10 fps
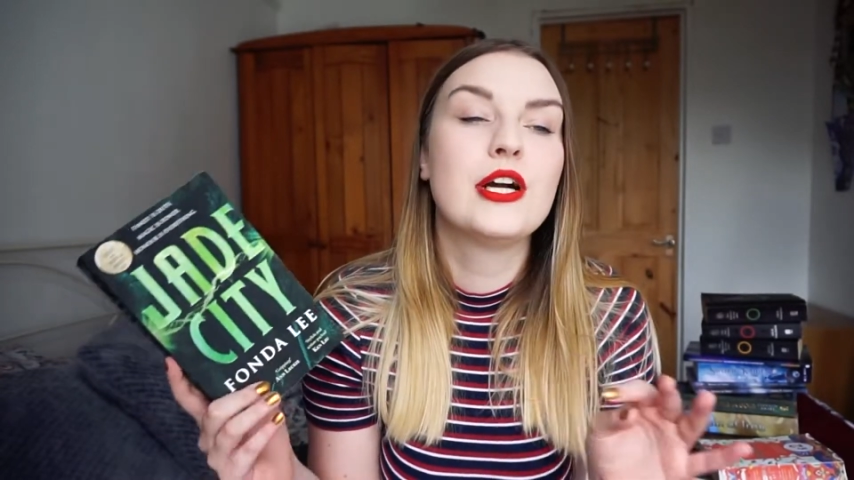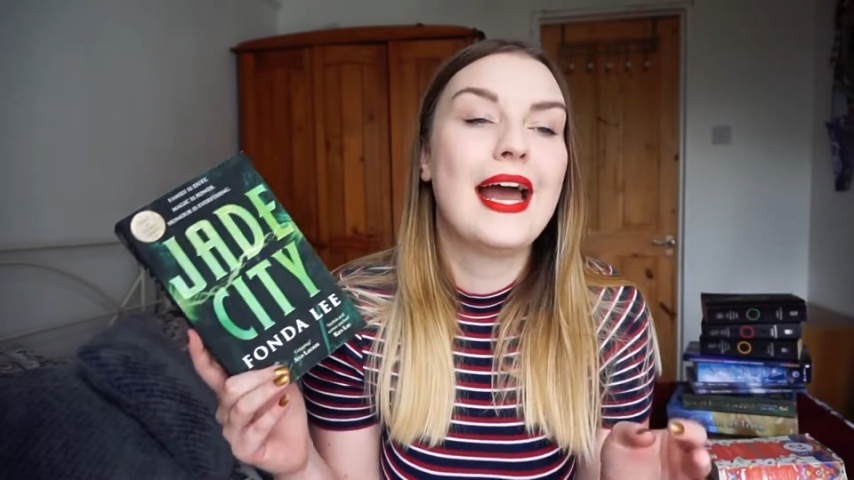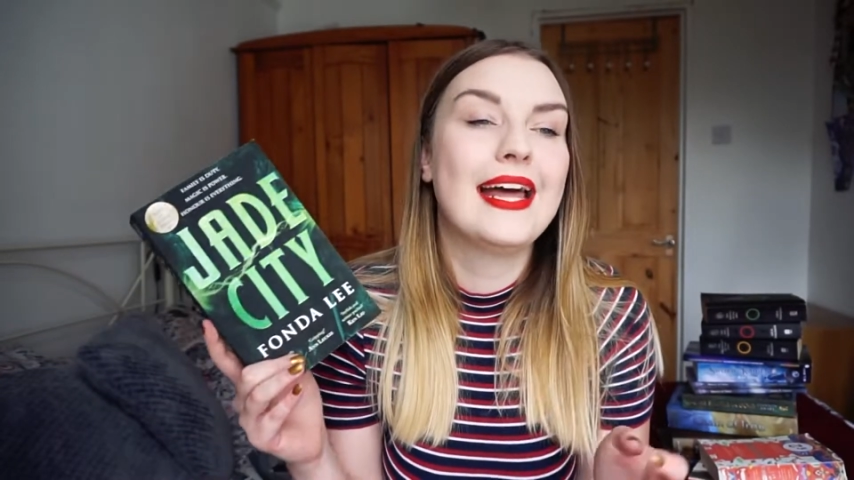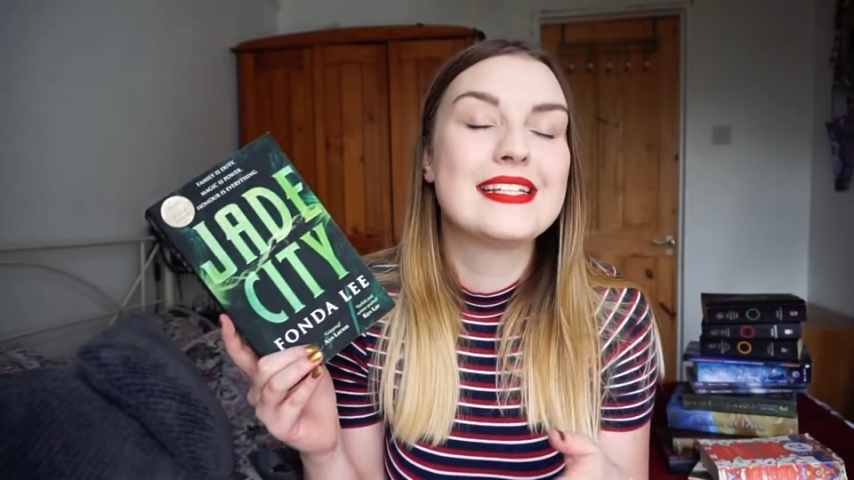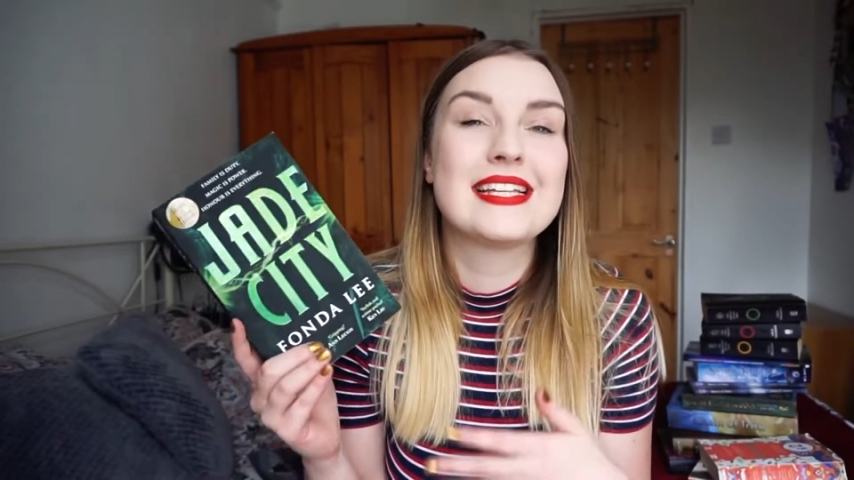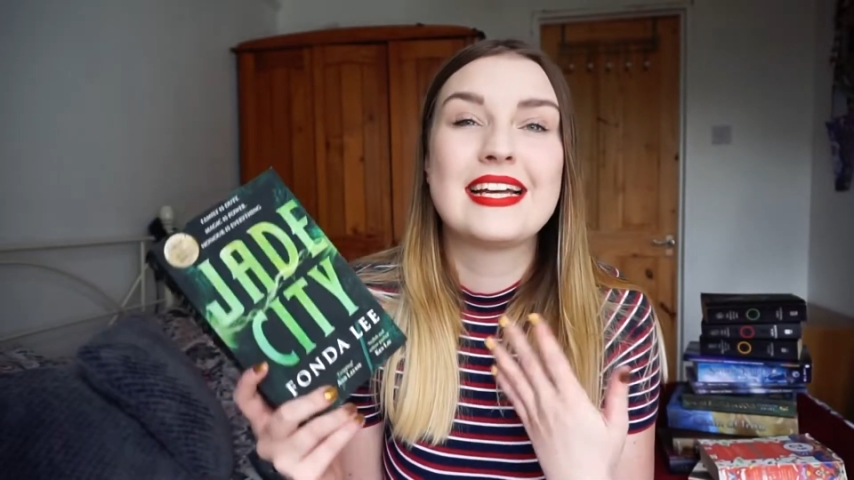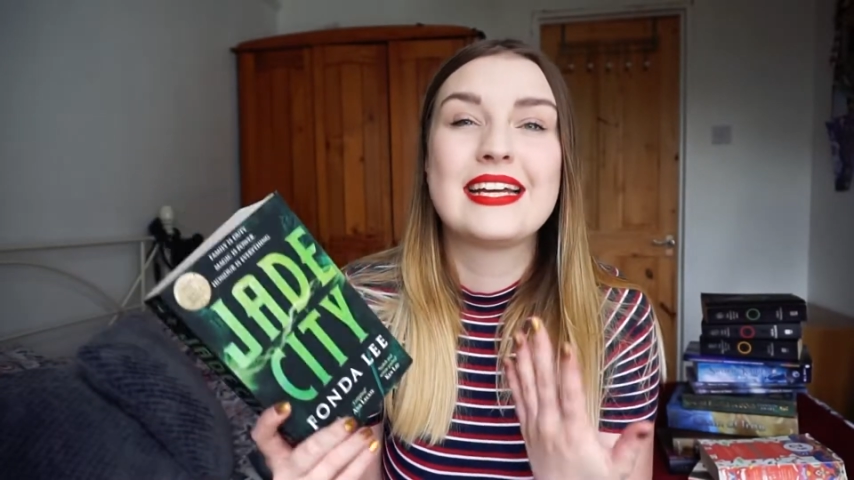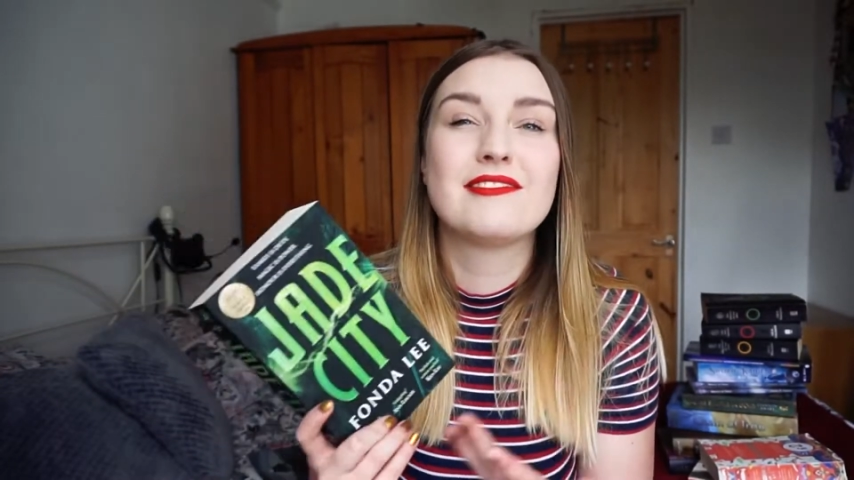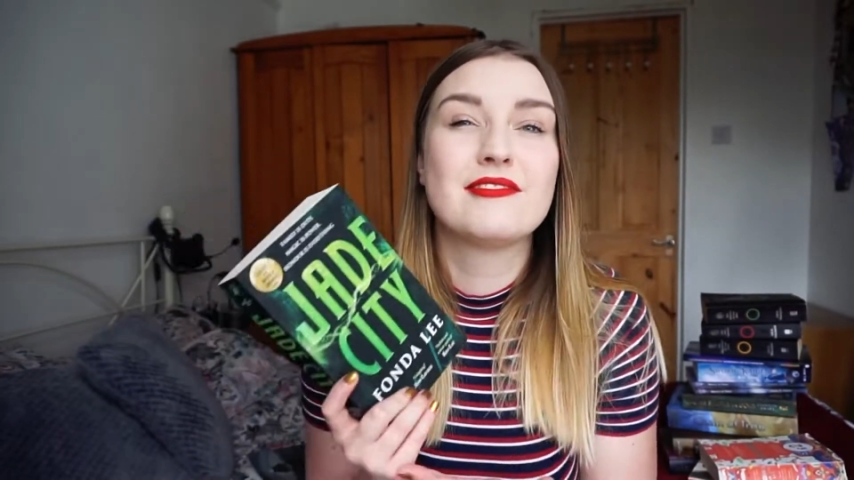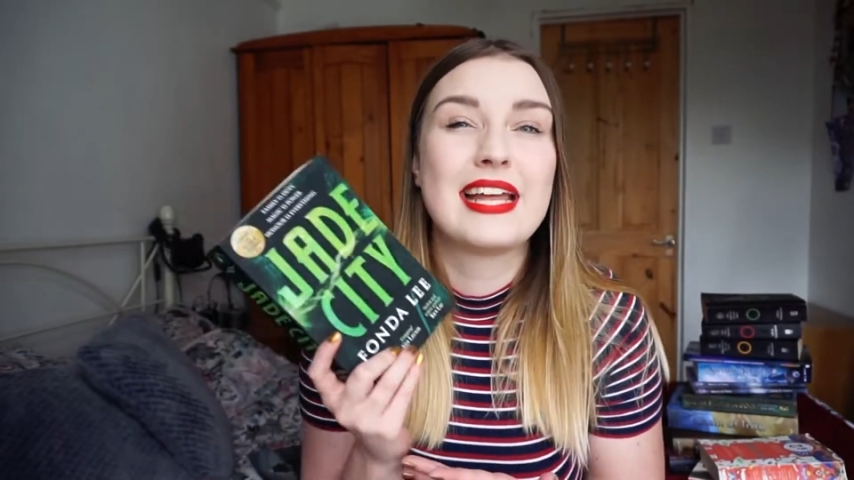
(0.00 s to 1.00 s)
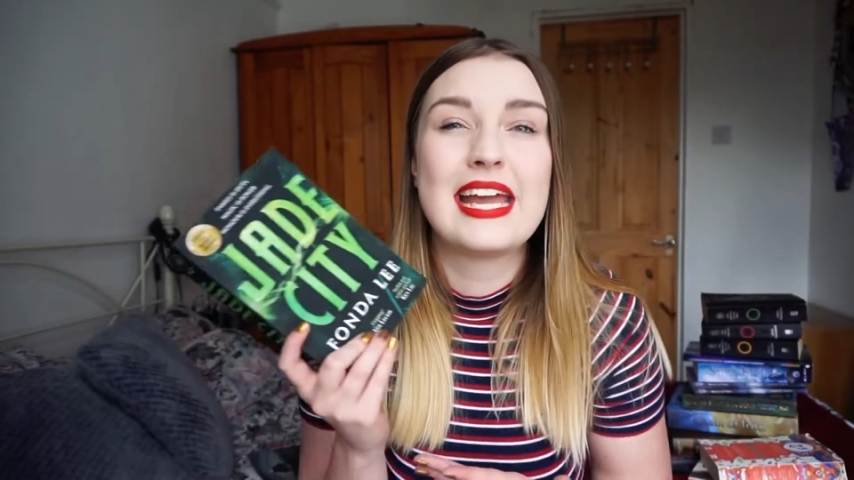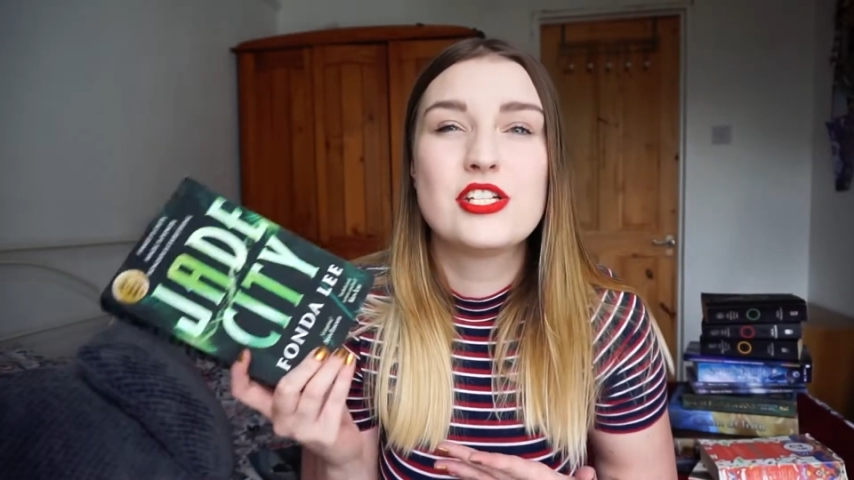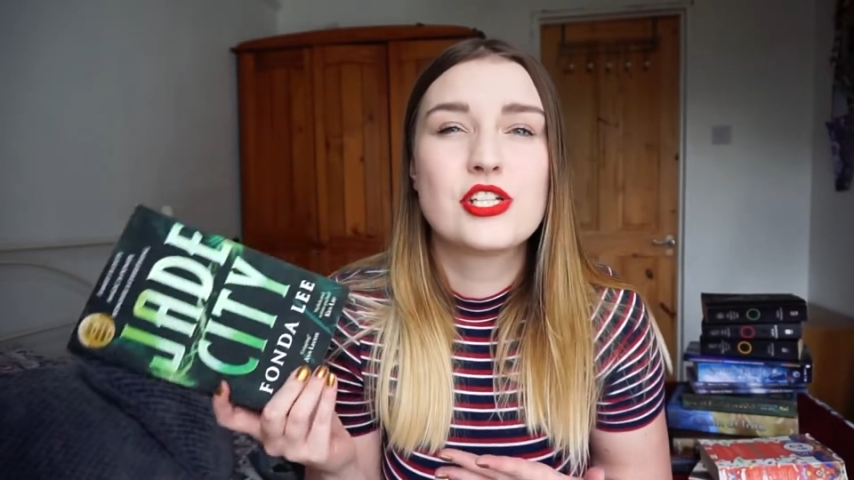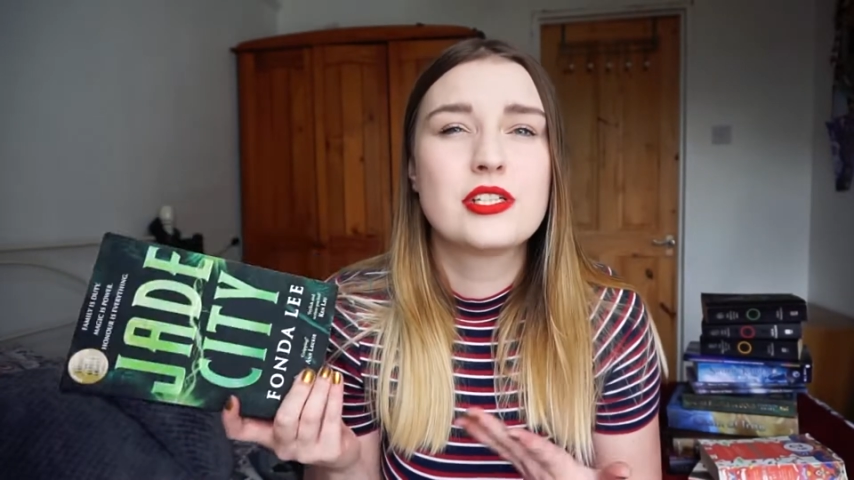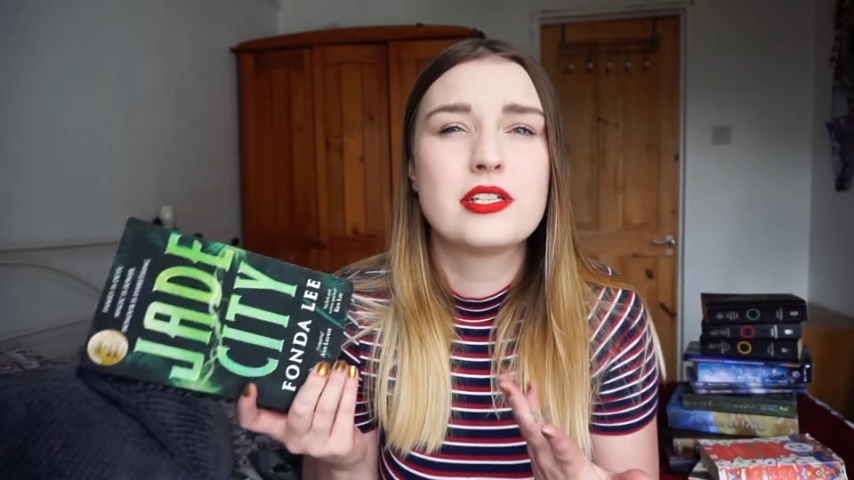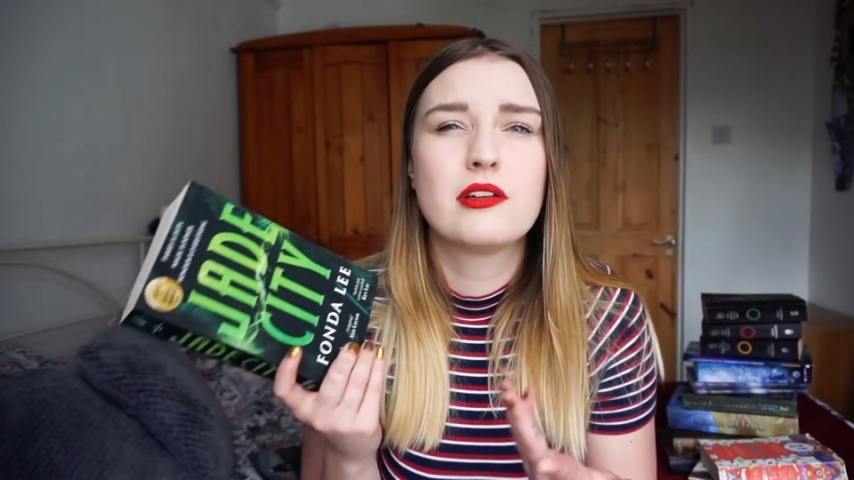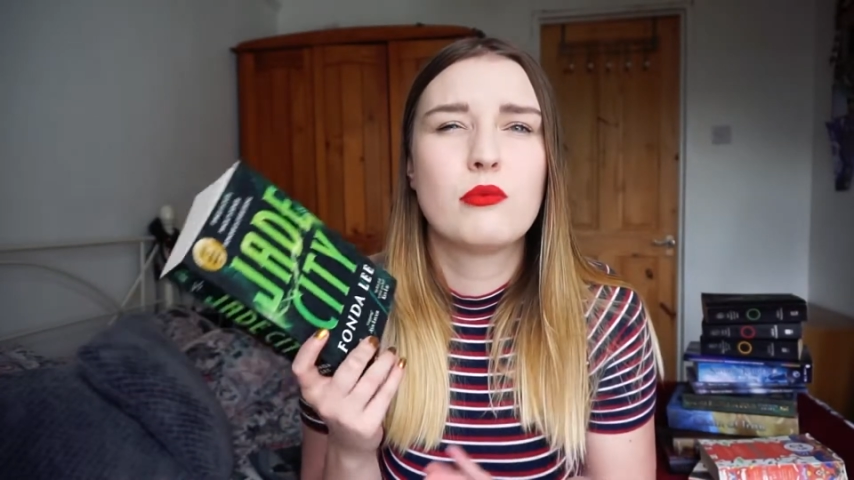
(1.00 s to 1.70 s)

and it's like Asian